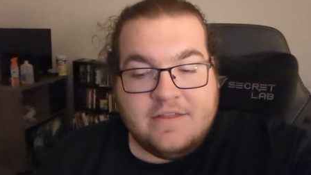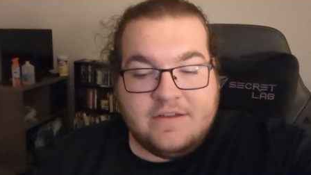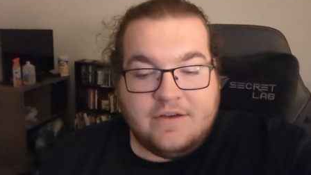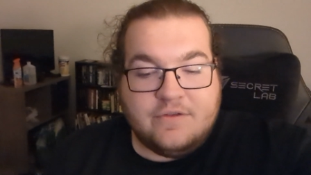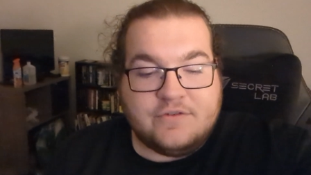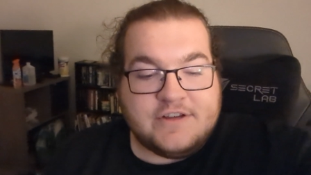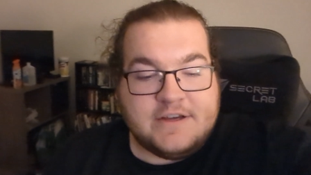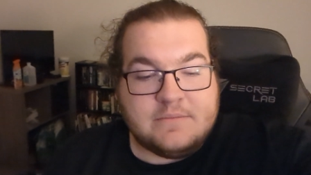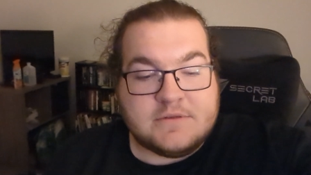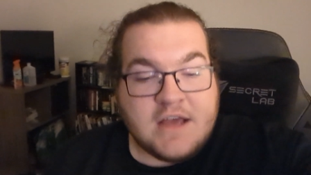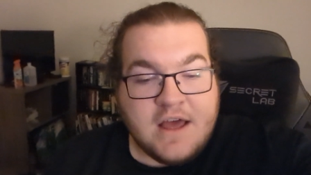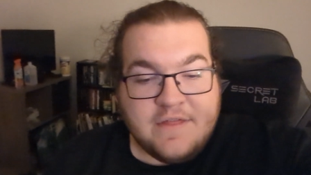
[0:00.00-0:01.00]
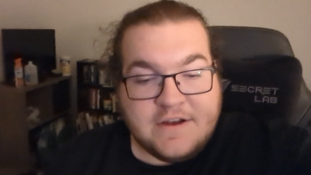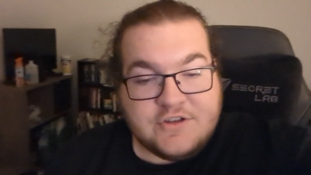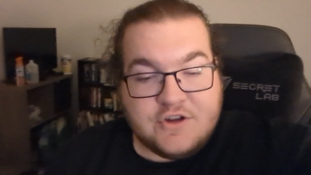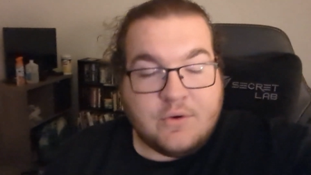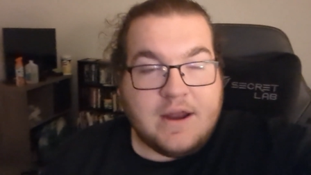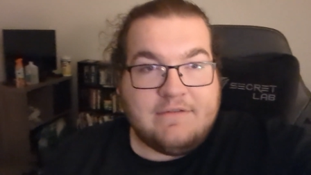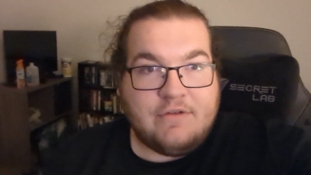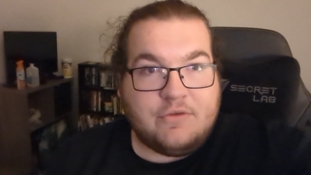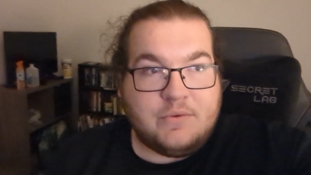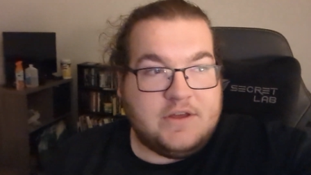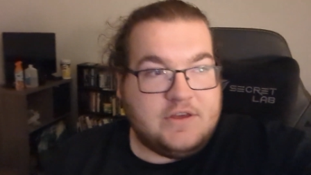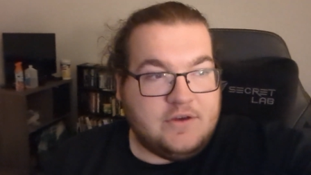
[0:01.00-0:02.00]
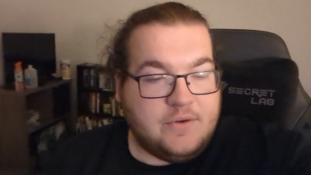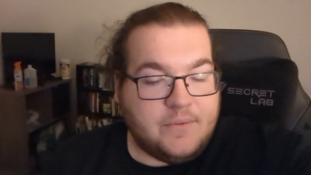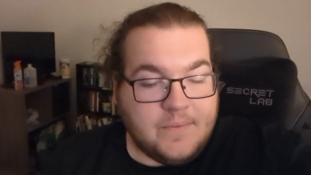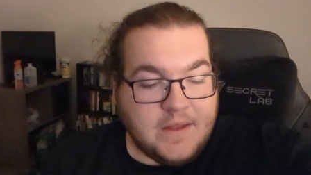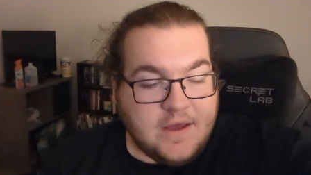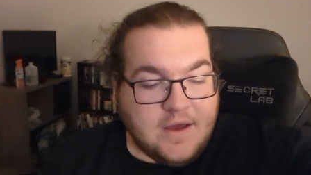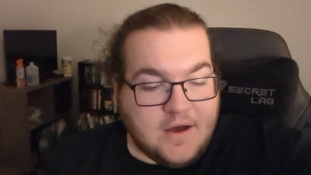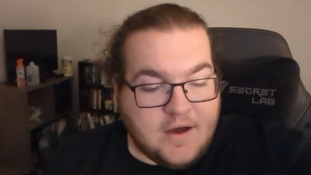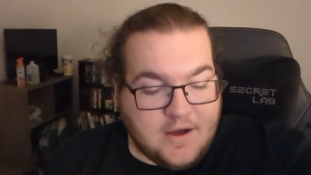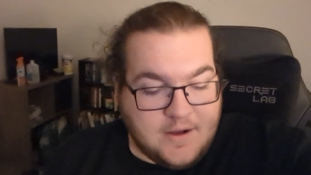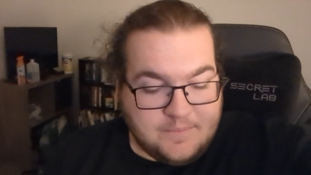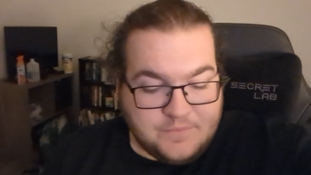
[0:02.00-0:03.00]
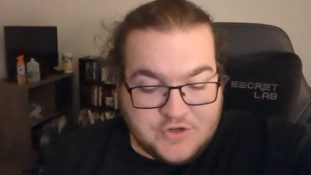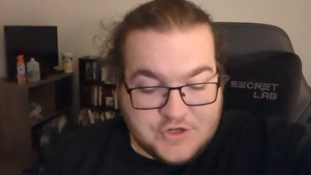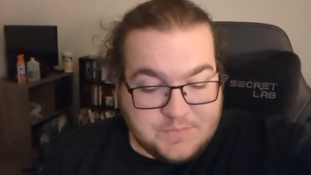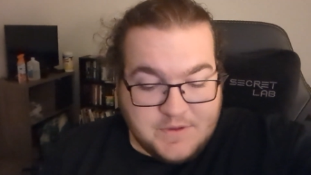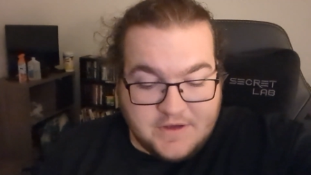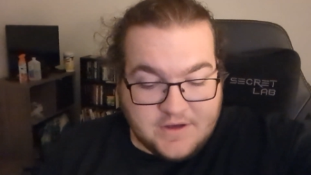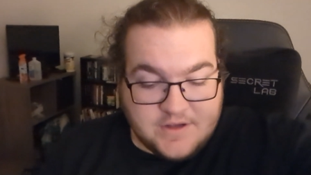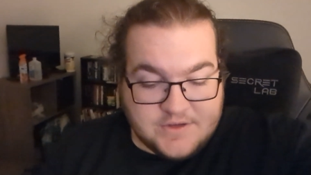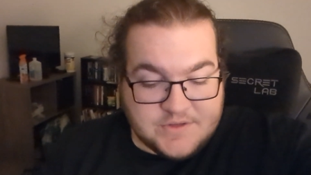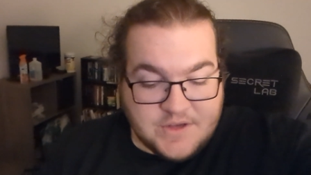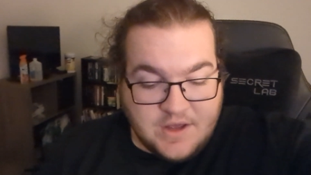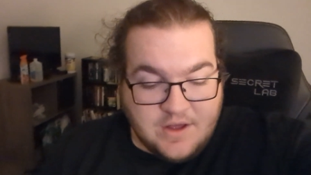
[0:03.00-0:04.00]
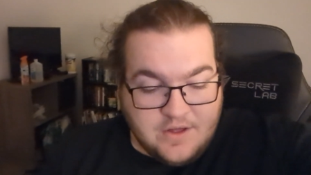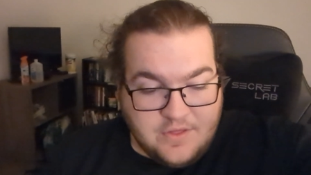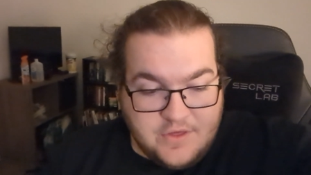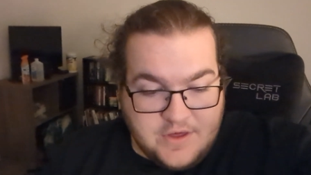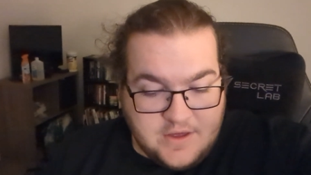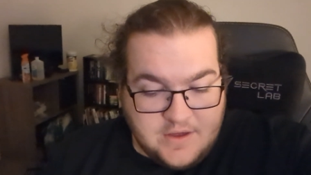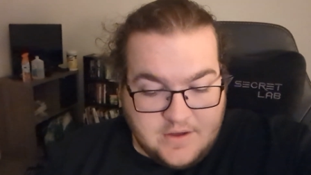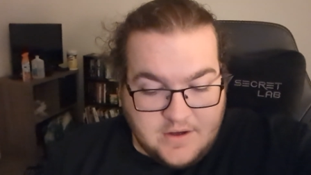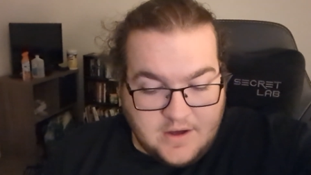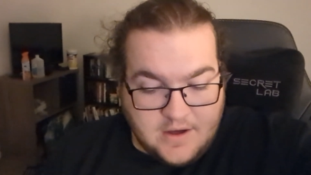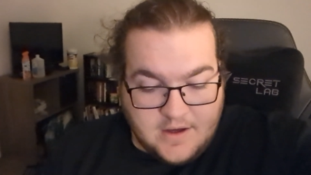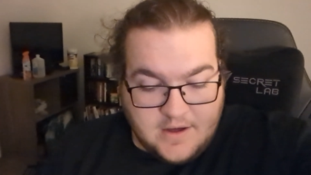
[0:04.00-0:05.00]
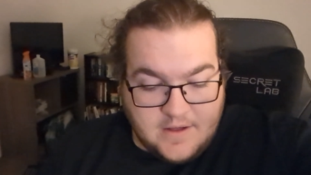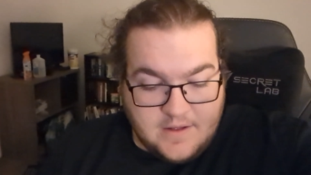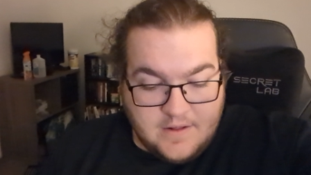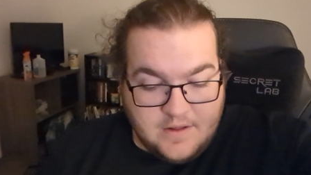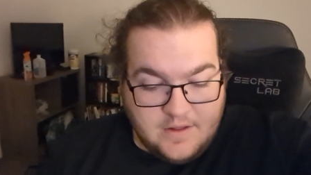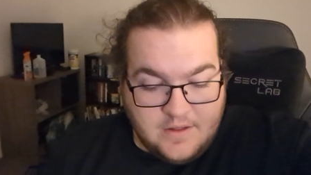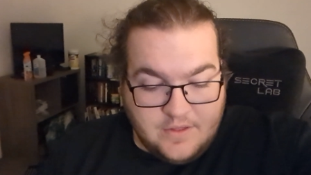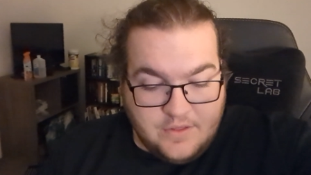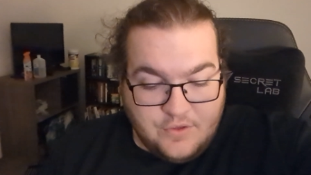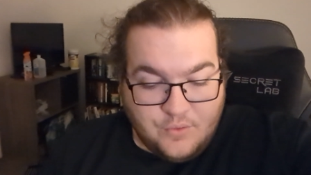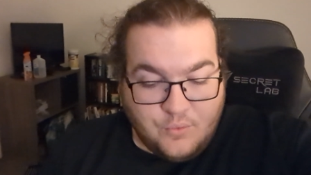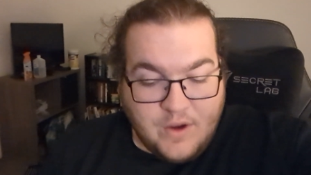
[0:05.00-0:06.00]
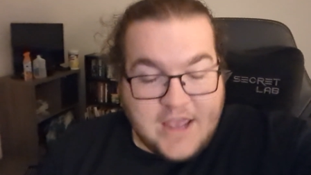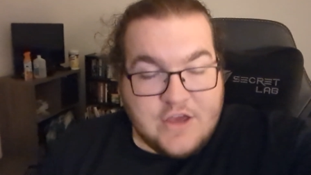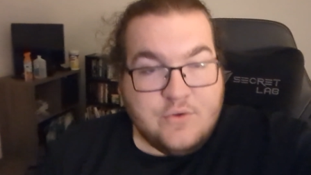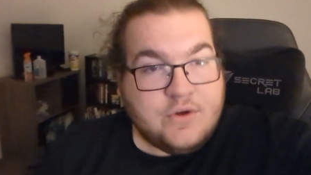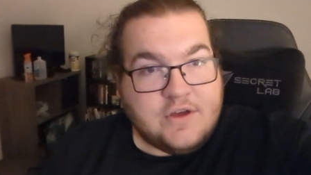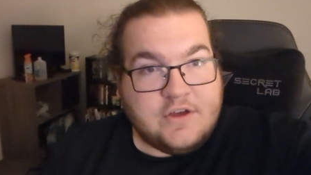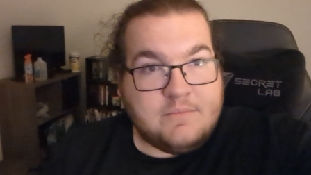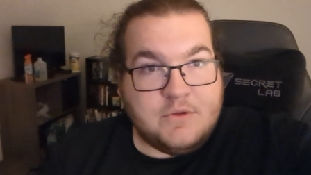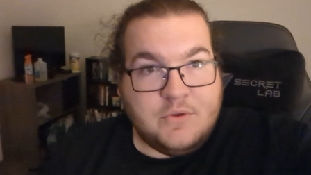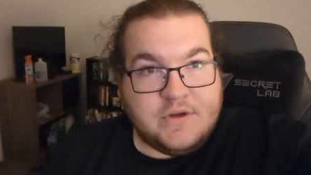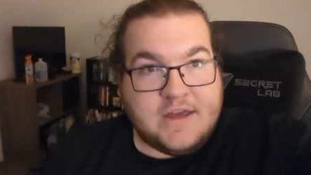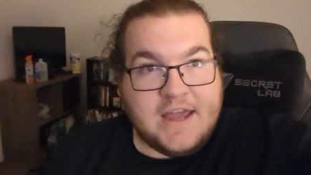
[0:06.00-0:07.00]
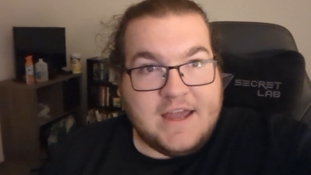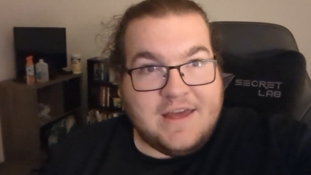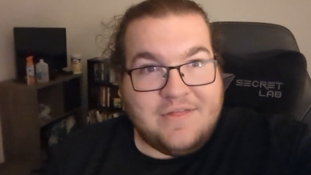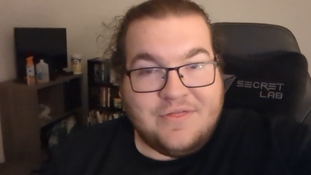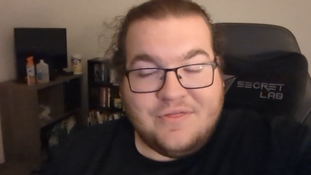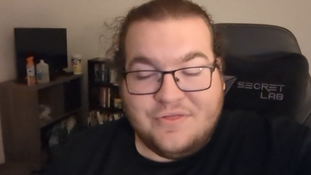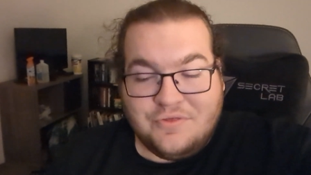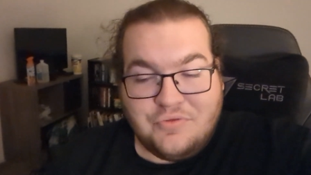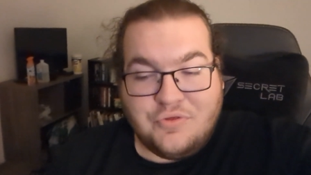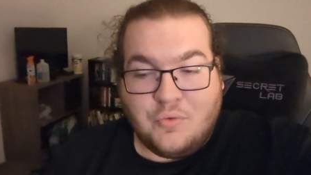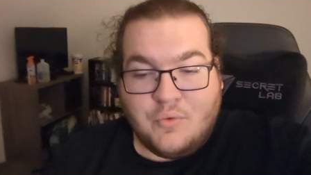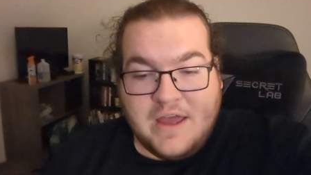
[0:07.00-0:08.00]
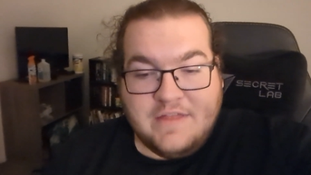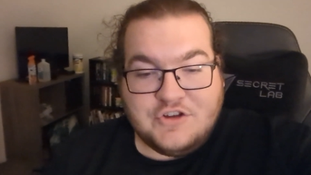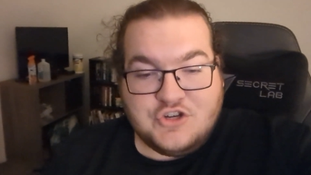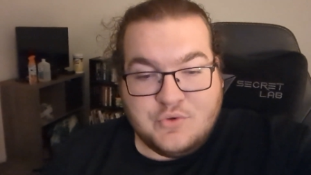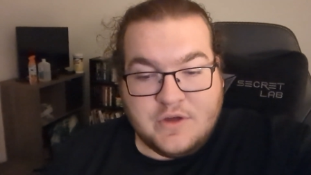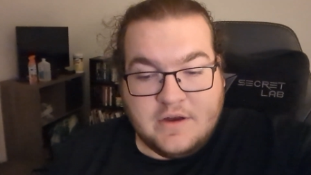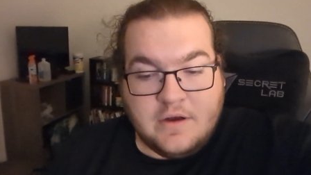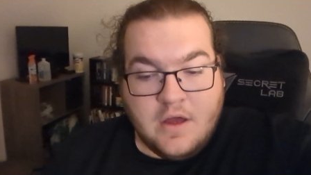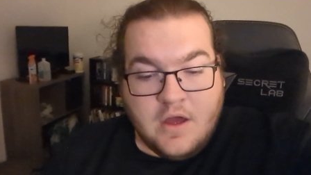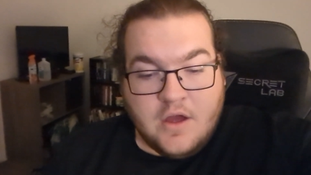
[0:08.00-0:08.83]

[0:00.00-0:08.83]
of the other teams that don't have a 3Q. Just because the way you can communicate and the way that you can